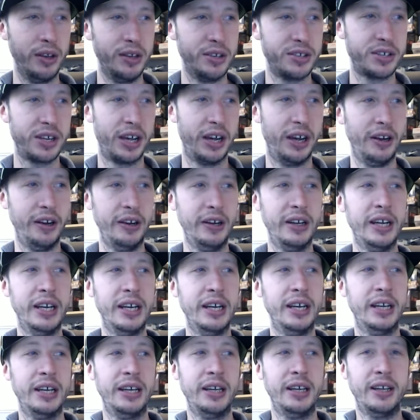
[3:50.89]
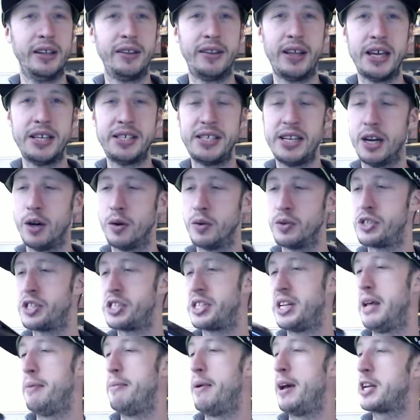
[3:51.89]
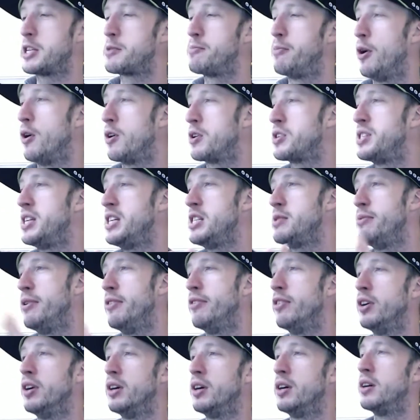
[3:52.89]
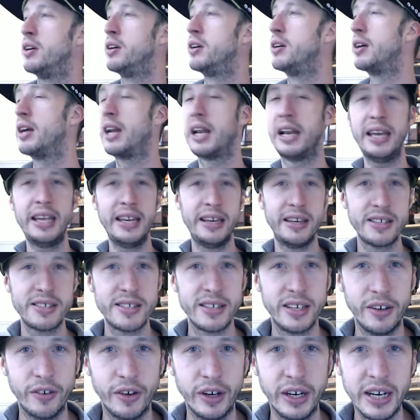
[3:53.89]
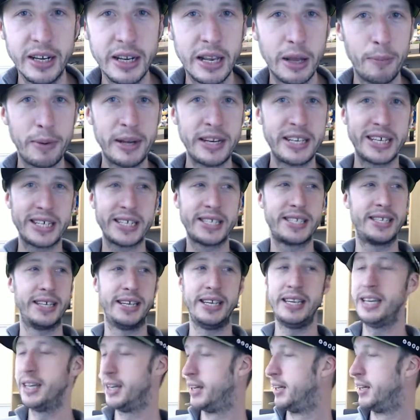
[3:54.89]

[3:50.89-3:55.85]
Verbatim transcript: So there's the old slim Xbox. Needs a bit of a clean, doesn't it, really? A little bit dusty.